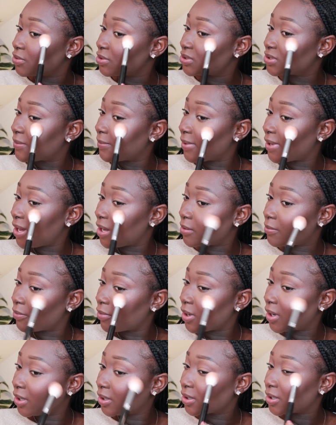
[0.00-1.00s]
It's a black
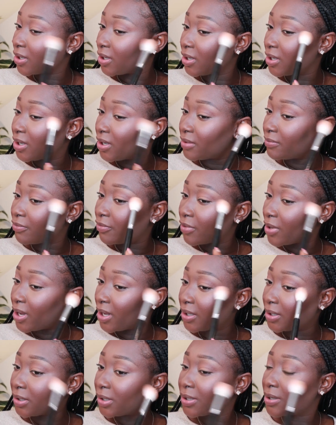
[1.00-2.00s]
brand, Ghanaian
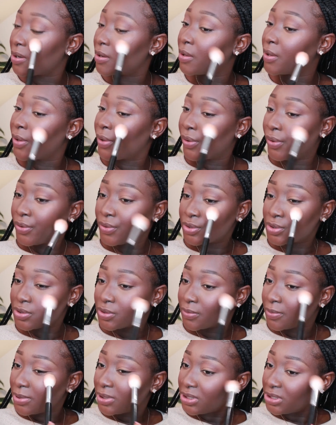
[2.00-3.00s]
brand,
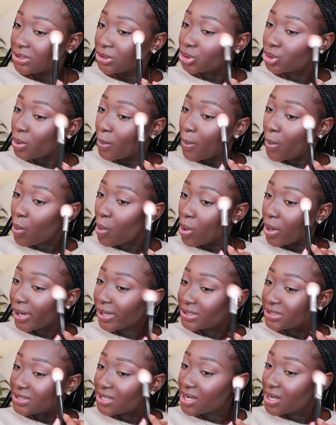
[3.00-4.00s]
so please
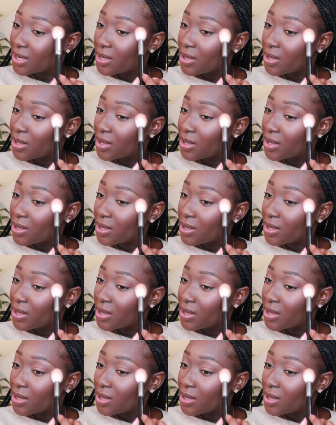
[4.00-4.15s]
support.